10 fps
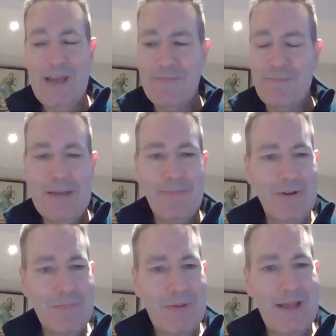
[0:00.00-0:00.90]
have people
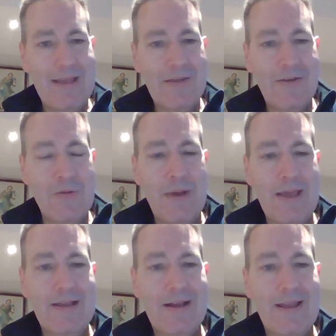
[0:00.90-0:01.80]
who
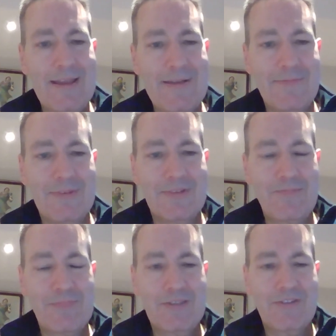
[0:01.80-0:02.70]
pay claims.